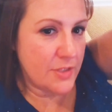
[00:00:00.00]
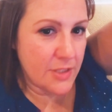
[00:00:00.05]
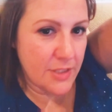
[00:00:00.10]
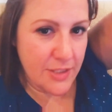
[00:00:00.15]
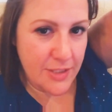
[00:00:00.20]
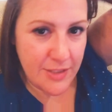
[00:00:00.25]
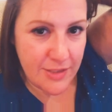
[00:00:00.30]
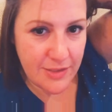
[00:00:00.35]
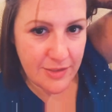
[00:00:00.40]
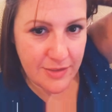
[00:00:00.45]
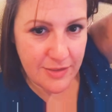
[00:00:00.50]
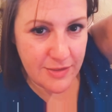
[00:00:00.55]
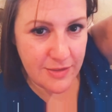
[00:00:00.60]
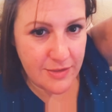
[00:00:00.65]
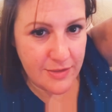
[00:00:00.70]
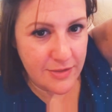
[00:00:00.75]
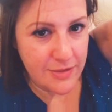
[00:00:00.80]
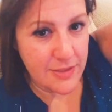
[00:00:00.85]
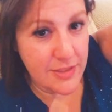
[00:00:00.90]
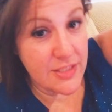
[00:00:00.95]

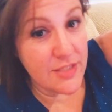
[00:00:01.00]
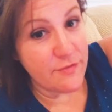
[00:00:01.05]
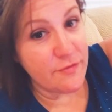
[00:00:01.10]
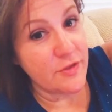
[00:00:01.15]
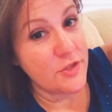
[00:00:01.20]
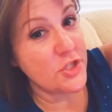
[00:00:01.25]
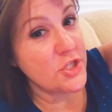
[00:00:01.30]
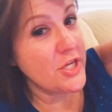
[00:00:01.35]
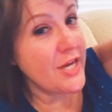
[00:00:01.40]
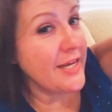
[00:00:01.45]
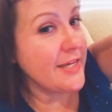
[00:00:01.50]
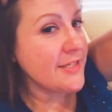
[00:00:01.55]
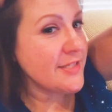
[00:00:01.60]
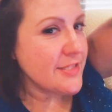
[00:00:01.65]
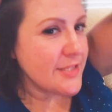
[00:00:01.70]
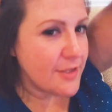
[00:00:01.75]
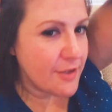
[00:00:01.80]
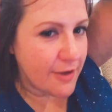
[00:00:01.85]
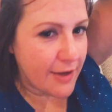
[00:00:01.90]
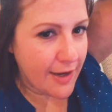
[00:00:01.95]
the different
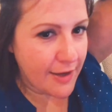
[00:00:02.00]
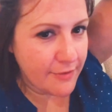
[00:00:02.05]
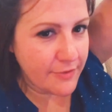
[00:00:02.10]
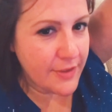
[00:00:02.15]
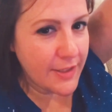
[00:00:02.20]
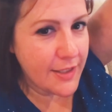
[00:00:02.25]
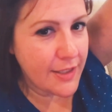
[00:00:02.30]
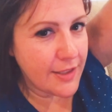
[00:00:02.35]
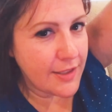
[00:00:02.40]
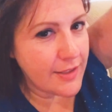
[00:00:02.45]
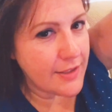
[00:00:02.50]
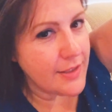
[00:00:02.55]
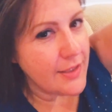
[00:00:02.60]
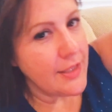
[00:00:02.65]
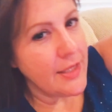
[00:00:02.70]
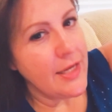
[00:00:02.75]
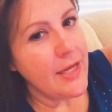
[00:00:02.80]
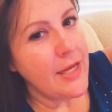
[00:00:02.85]
shakes that are out there.